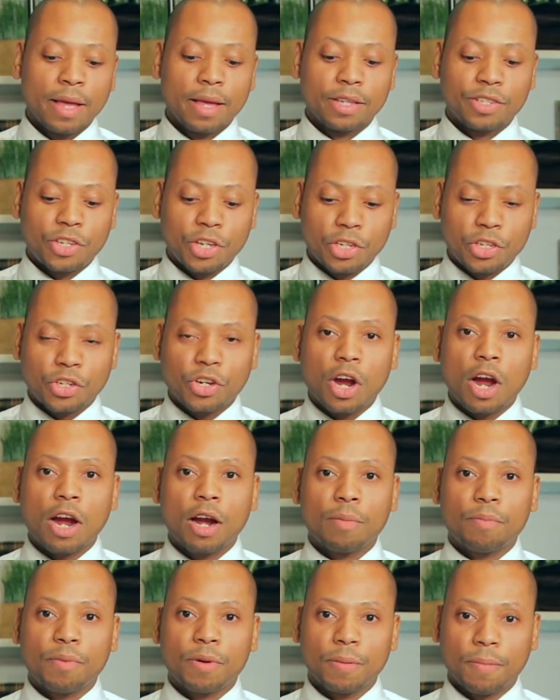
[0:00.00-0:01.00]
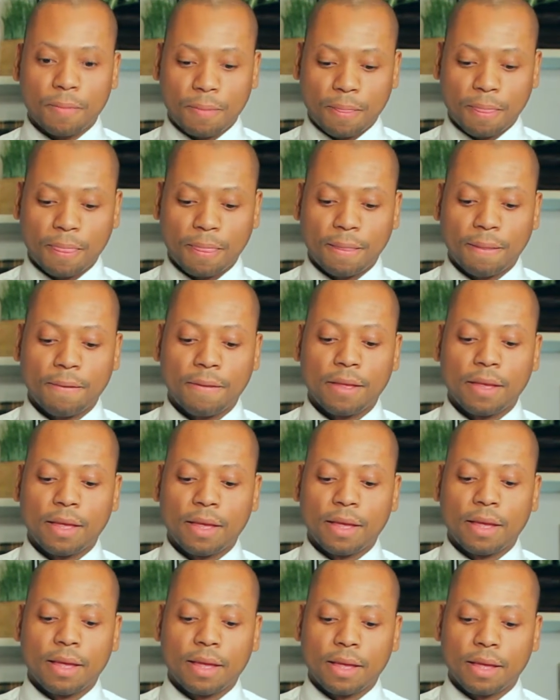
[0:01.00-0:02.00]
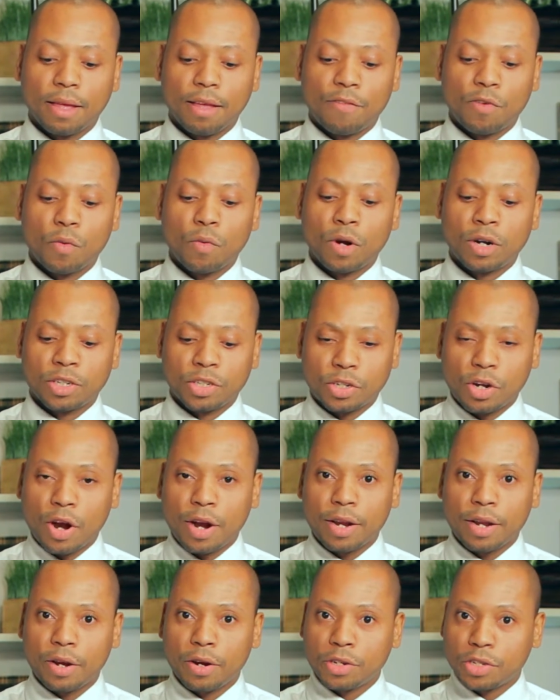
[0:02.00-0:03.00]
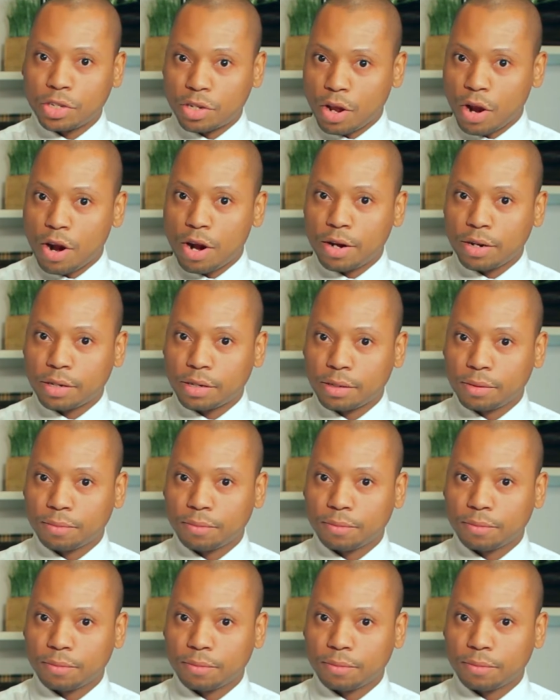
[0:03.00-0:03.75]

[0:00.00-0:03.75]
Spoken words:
C sharp, if you were to start here, start,